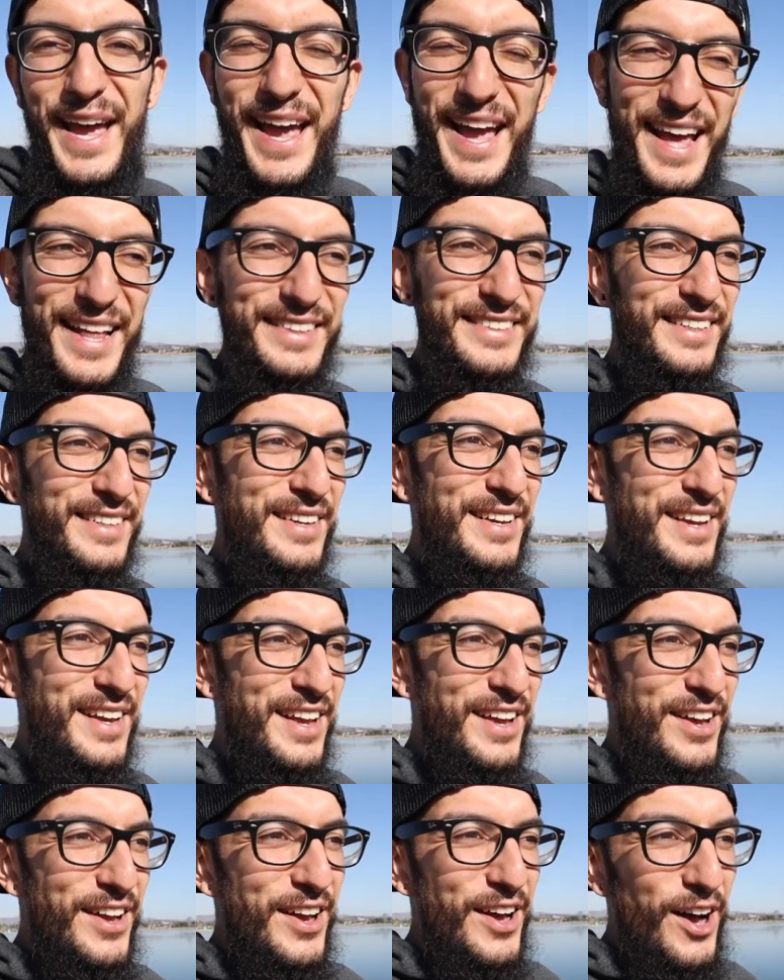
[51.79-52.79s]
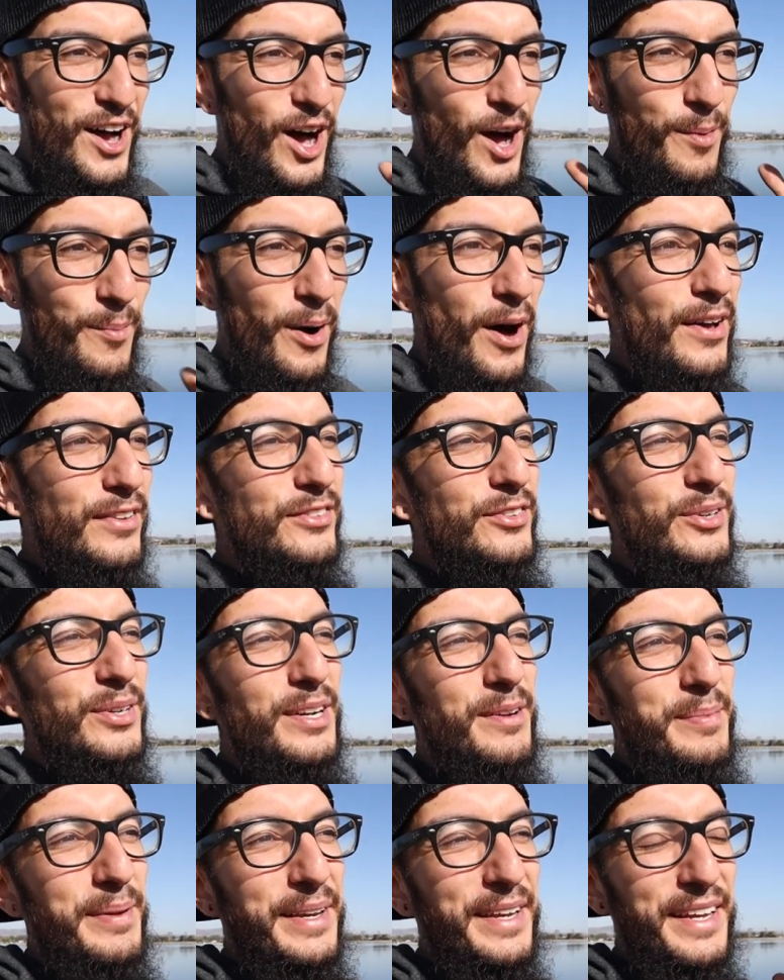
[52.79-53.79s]
And I'm also
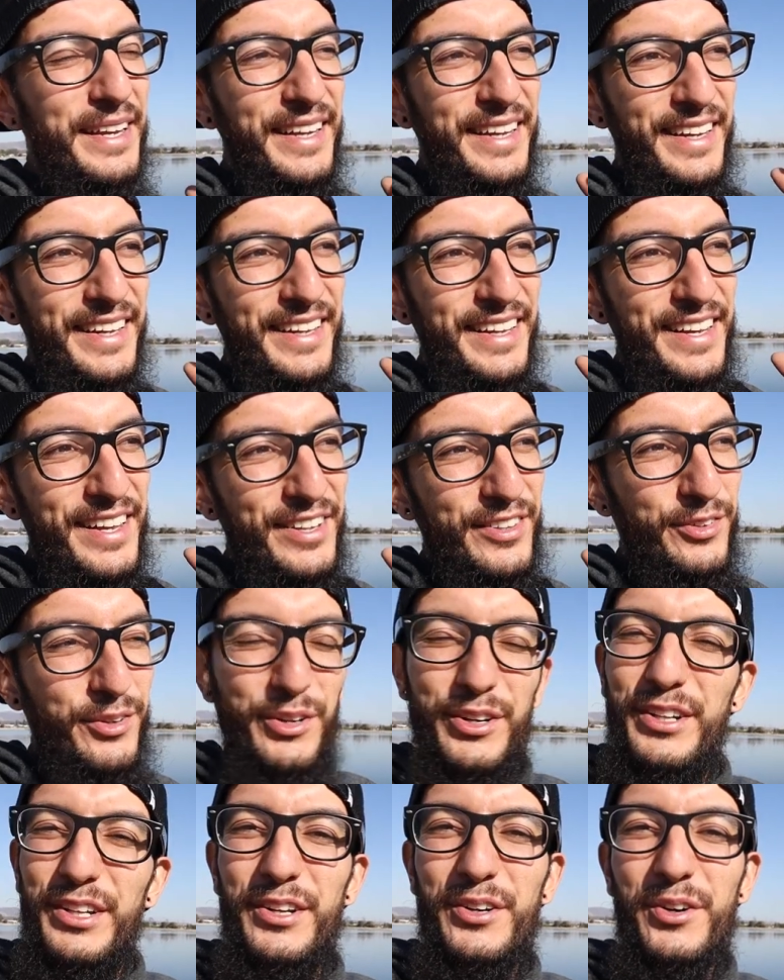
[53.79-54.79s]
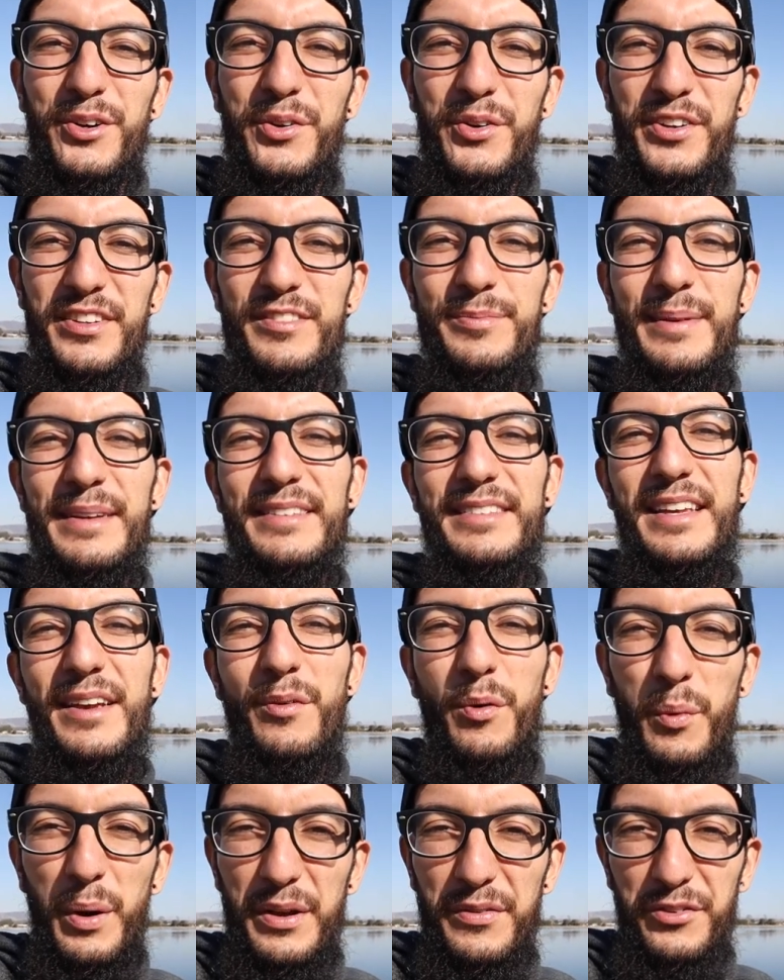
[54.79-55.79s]
gonna be doing a little Christmas
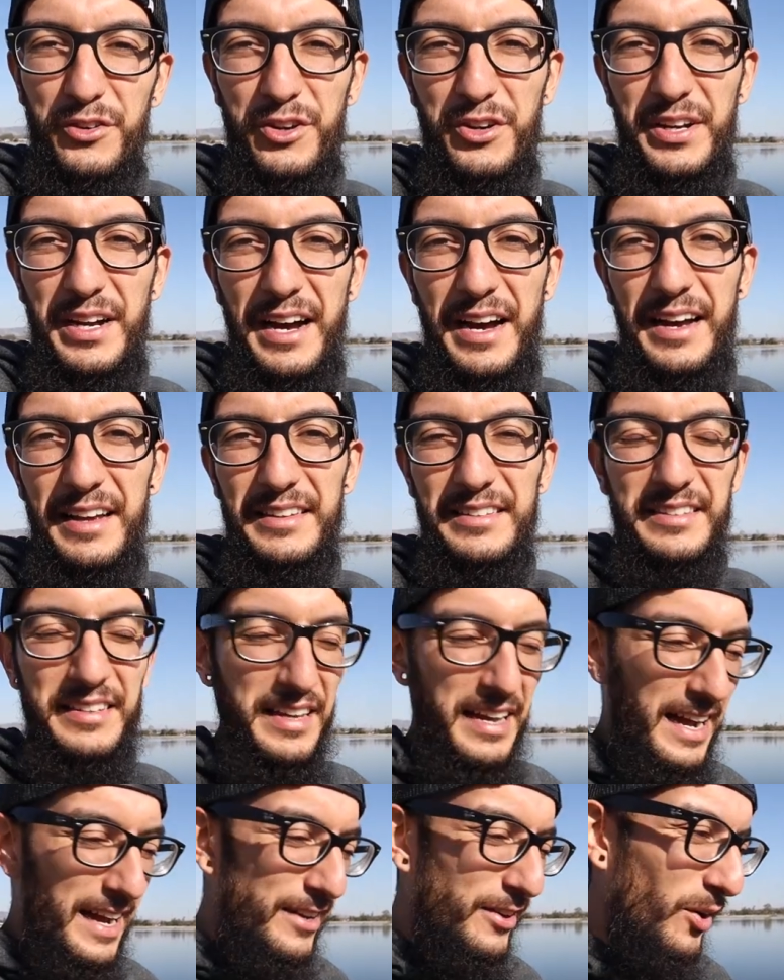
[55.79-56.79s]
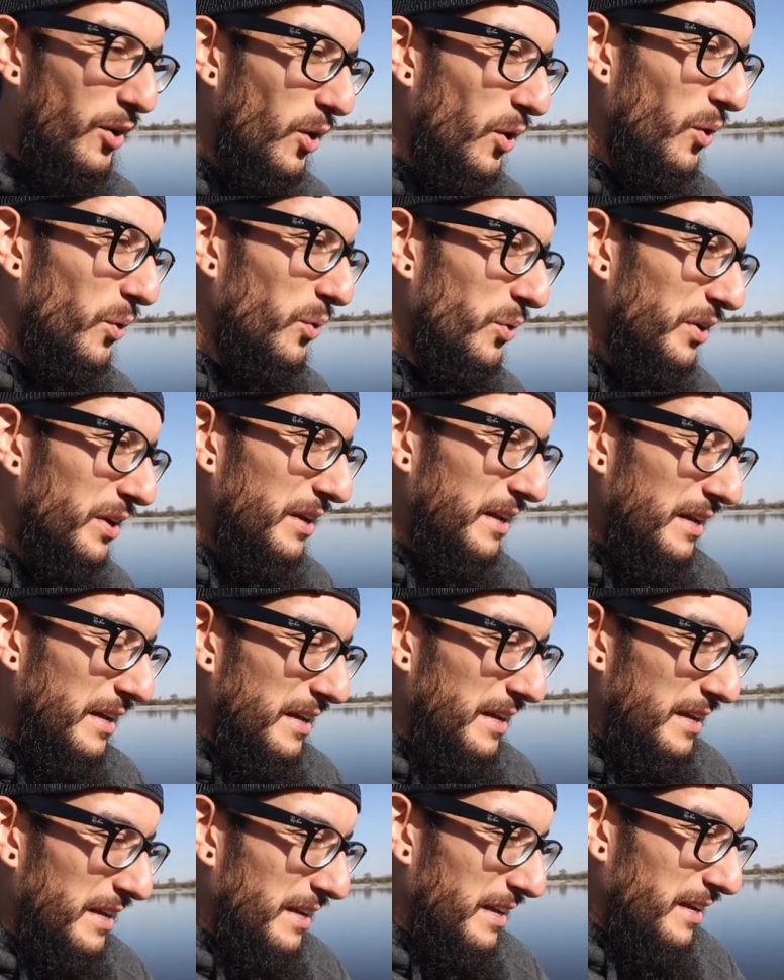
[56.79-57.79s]
giveaway for you guys. I know
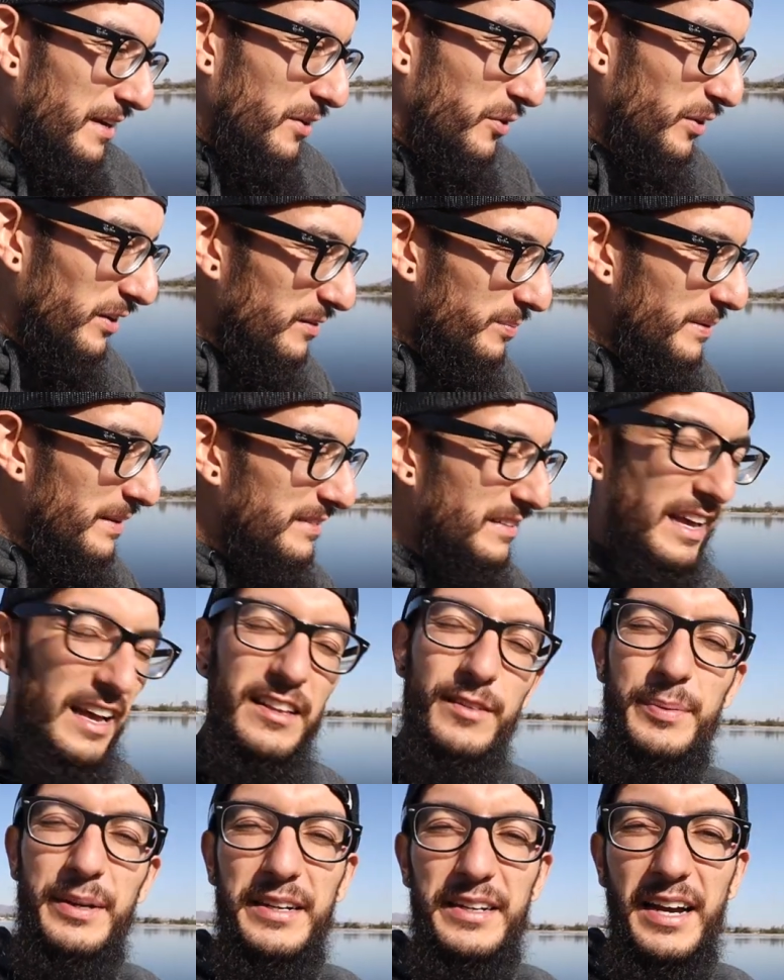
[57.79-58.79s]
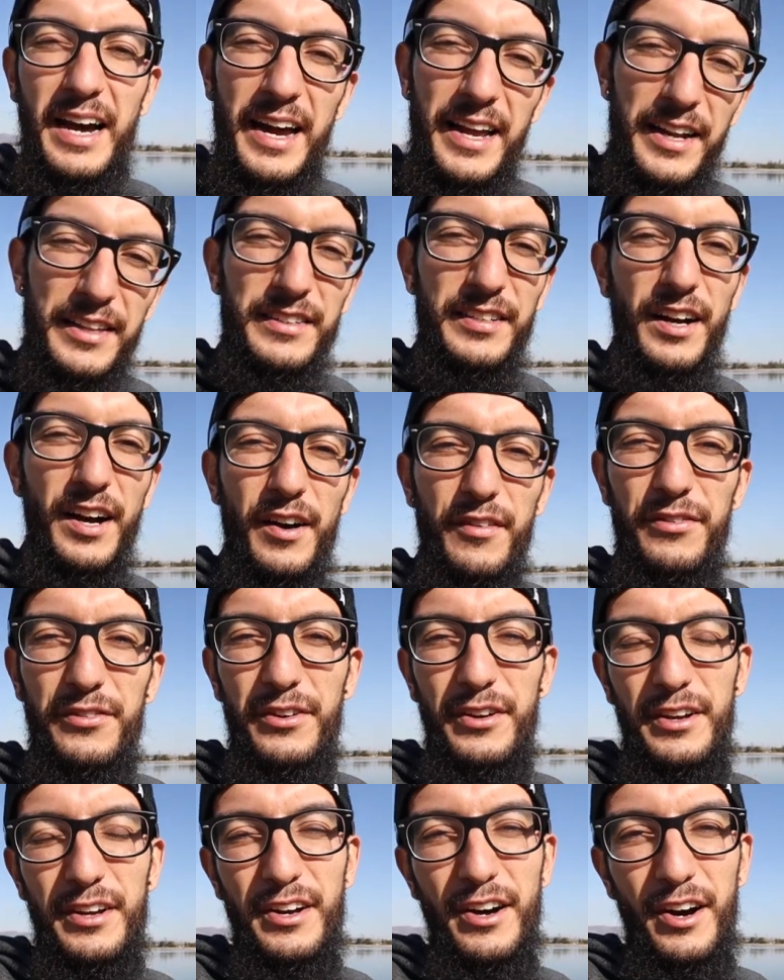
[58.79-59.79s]
Christmas has been kind of
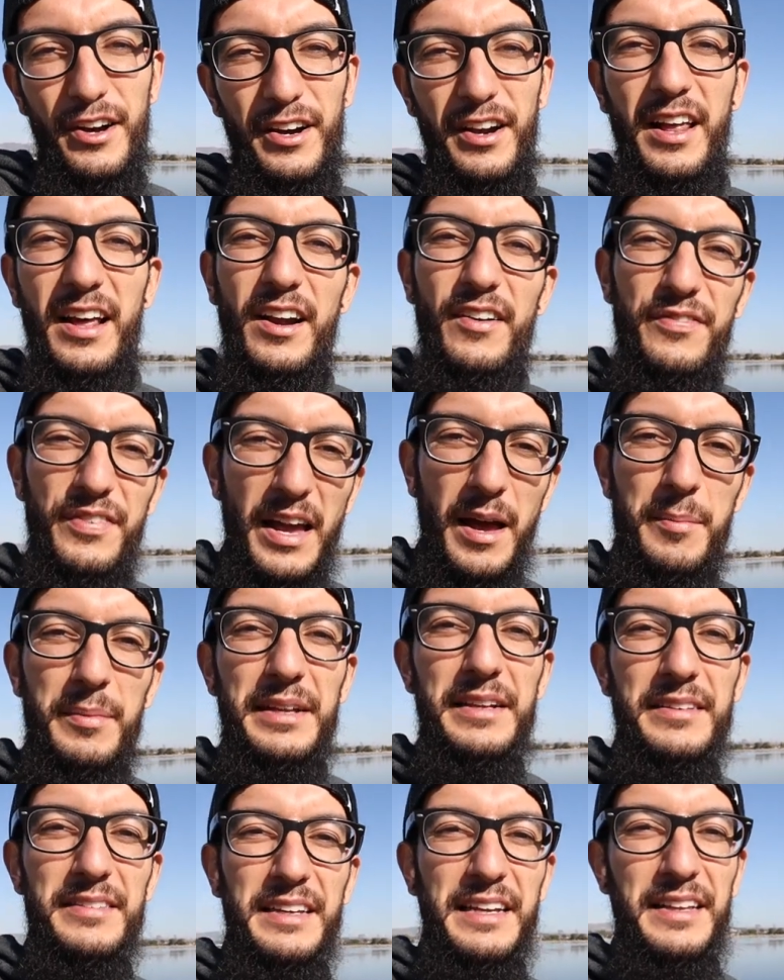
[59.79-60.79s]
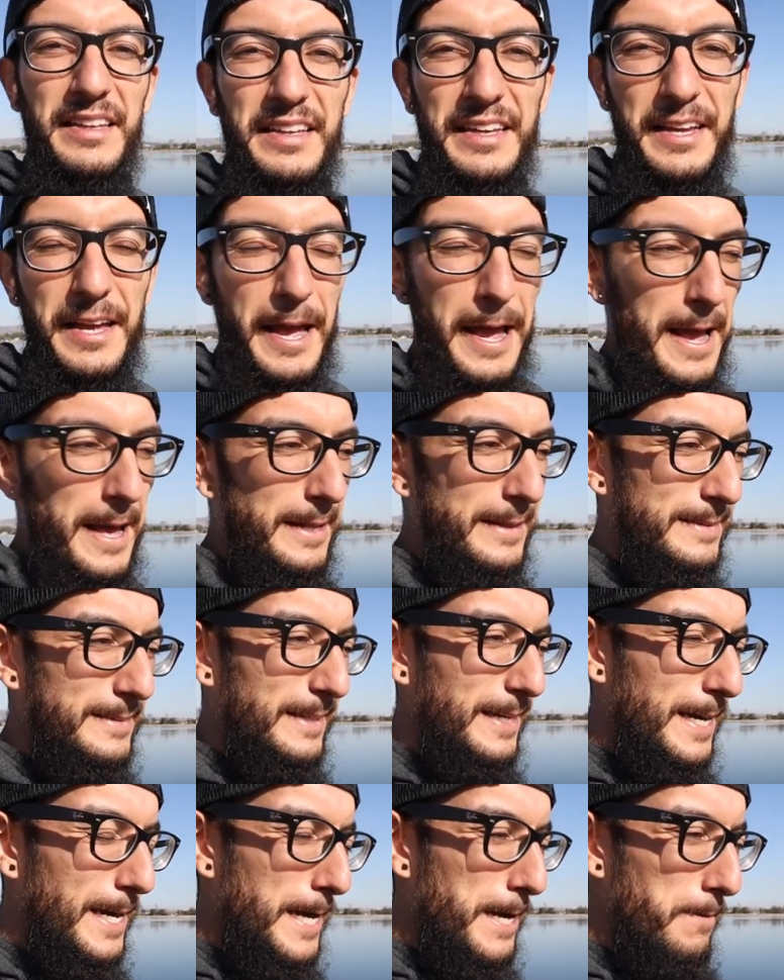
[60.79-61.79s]
tough on a lot of families lately and
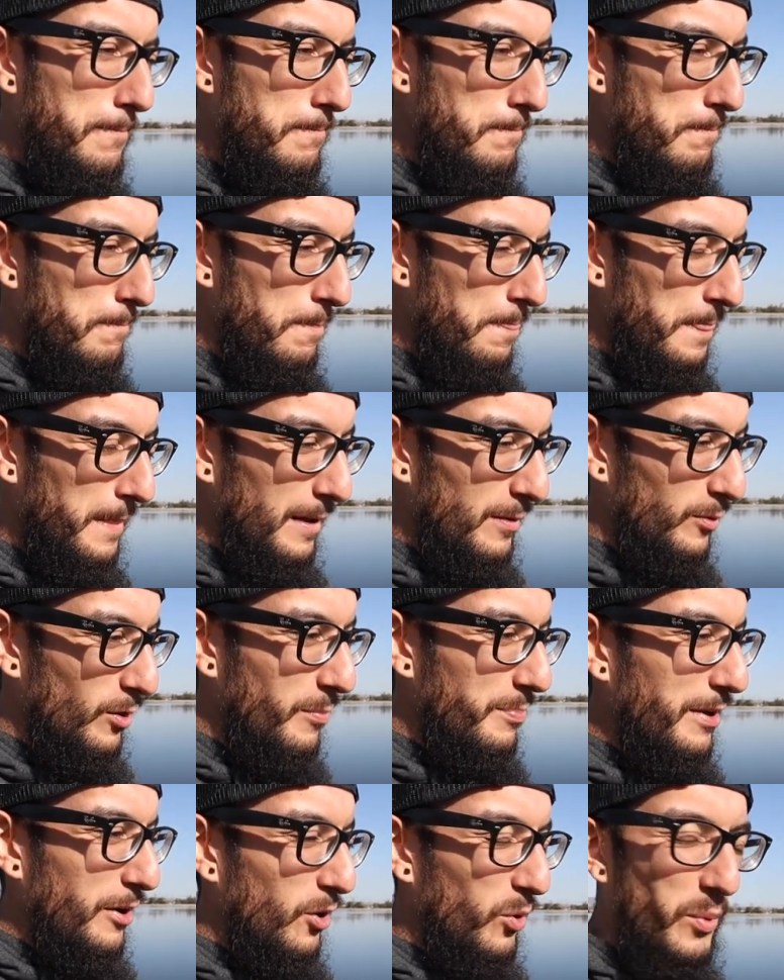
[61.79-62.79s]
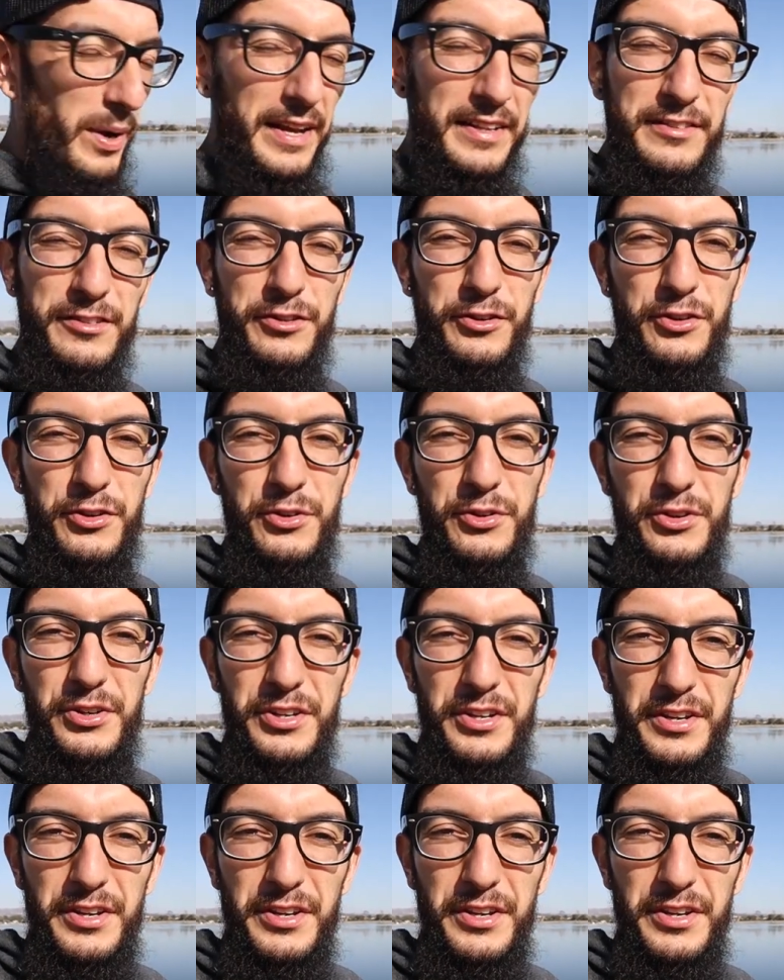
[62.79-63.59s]
uh, what better way to